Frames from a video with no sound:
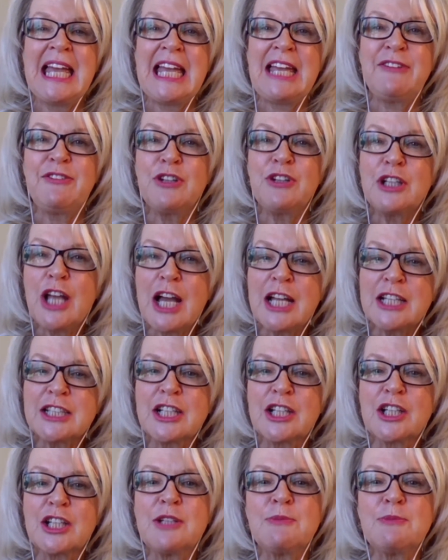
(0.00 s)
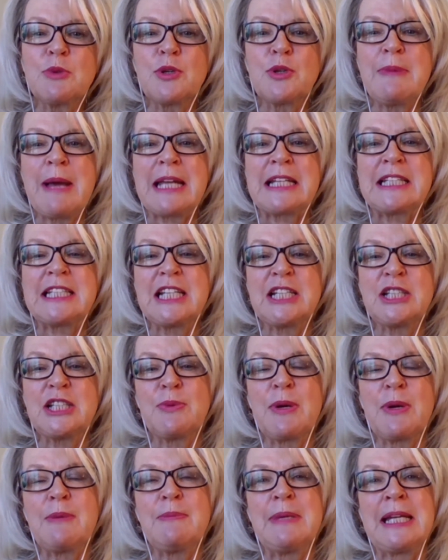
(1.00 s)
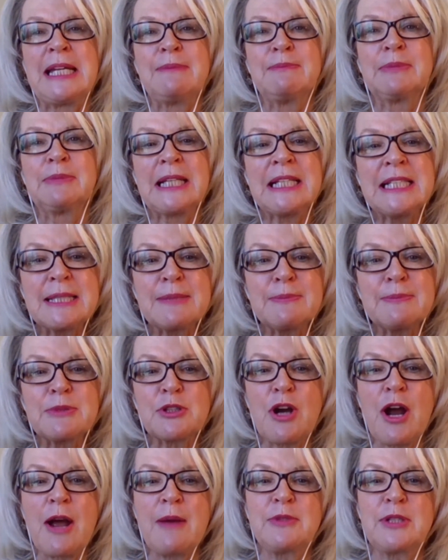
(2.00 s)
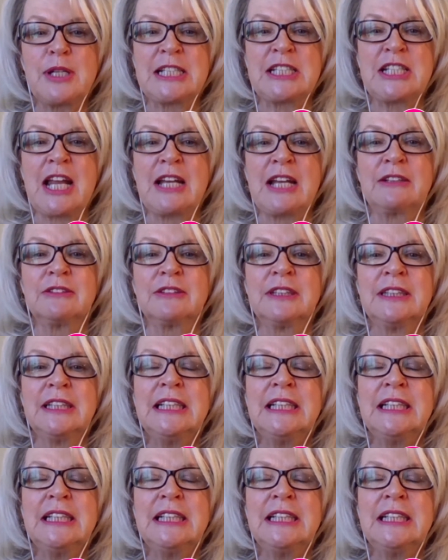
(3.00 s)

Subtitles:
If you'd like to learn more about teacher wellbeing, please subscribe to our channel